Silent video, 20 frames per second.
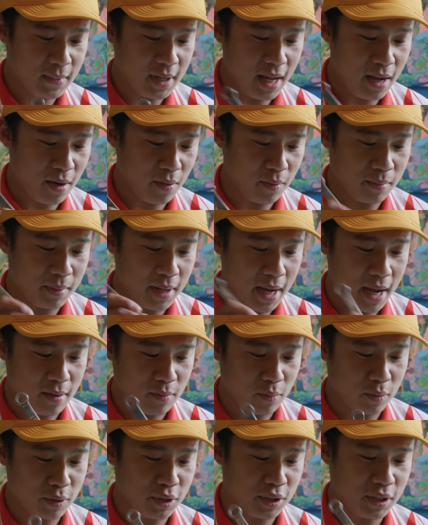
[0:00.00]
And yeah,
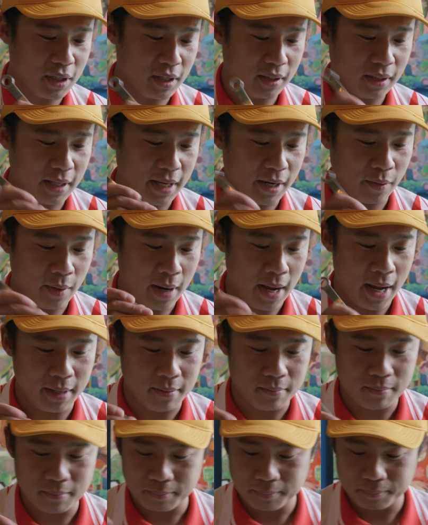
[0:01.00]
we're just gonna let it ride.